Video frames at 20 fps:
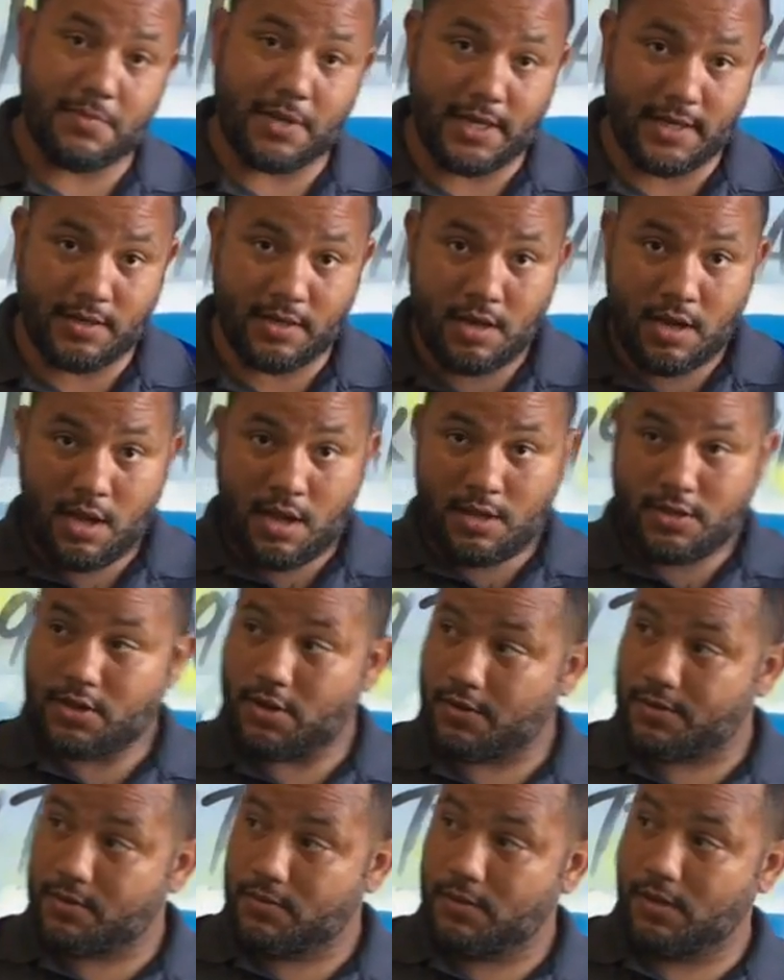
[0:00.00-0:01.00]
button. So
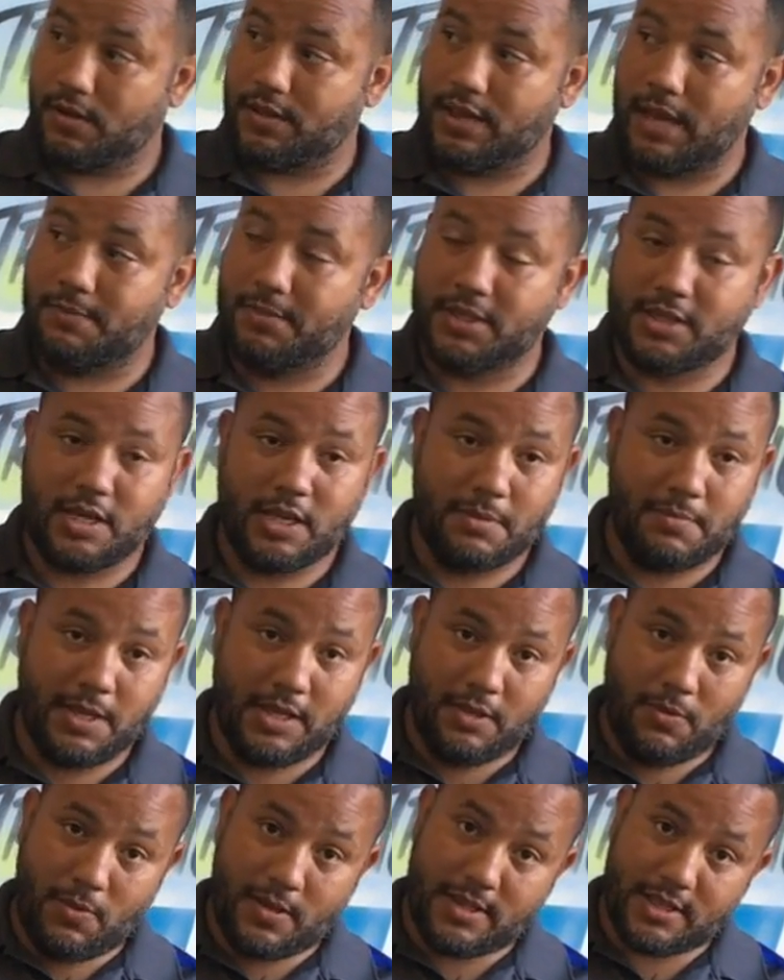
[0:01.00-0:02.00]
our thumb is going to be
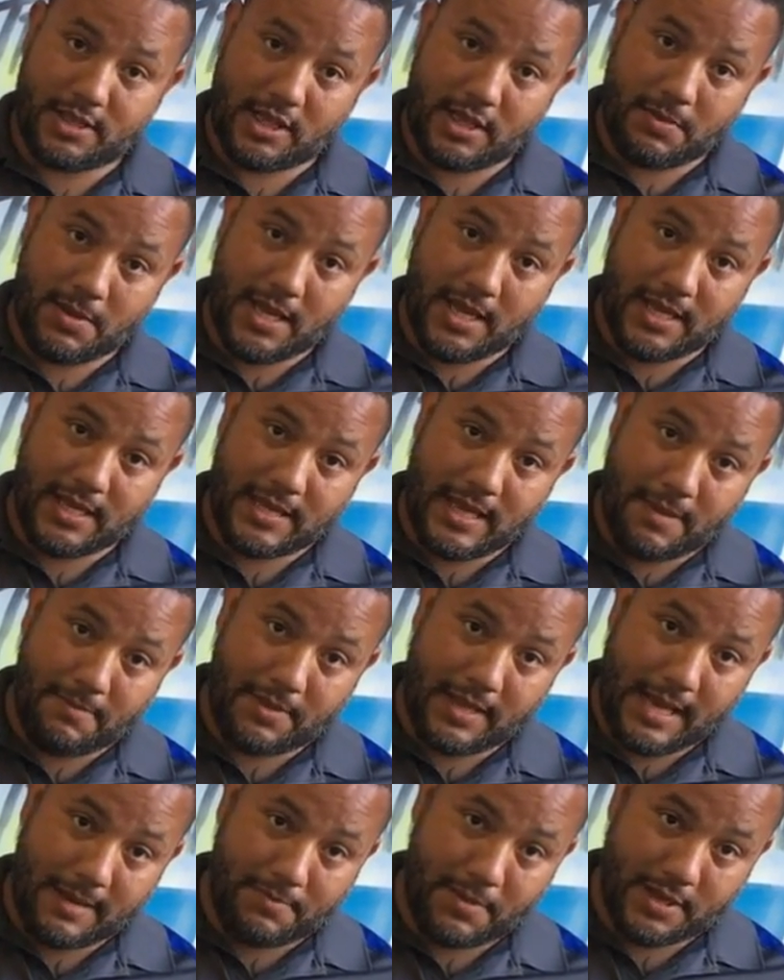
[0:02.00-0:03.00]
the one that's going to be hitting that
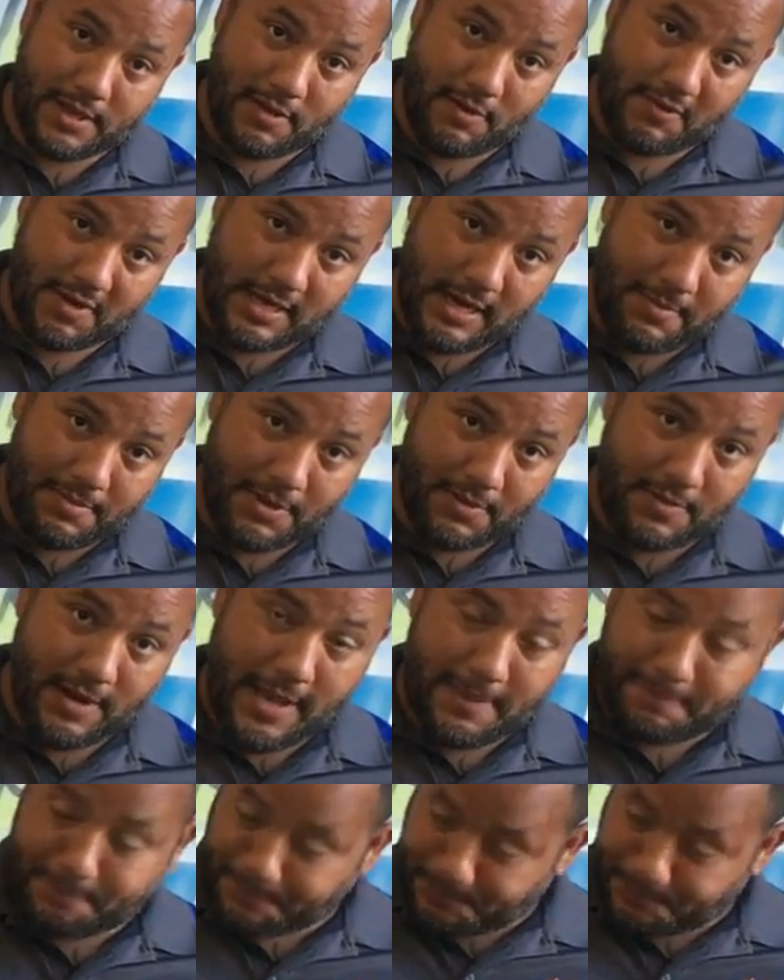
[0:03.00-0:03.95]
black button over top of the red.